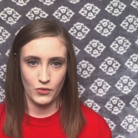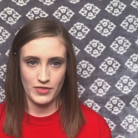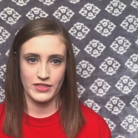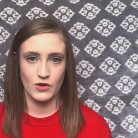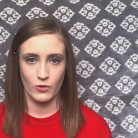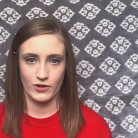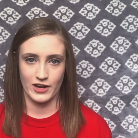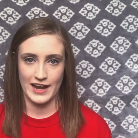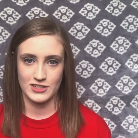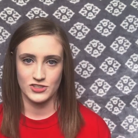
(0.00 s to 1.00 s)
what the order
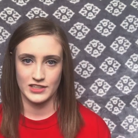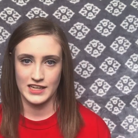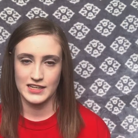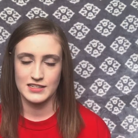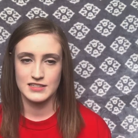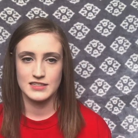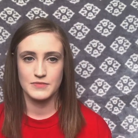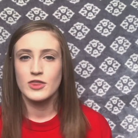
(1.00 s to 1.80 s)
actually is.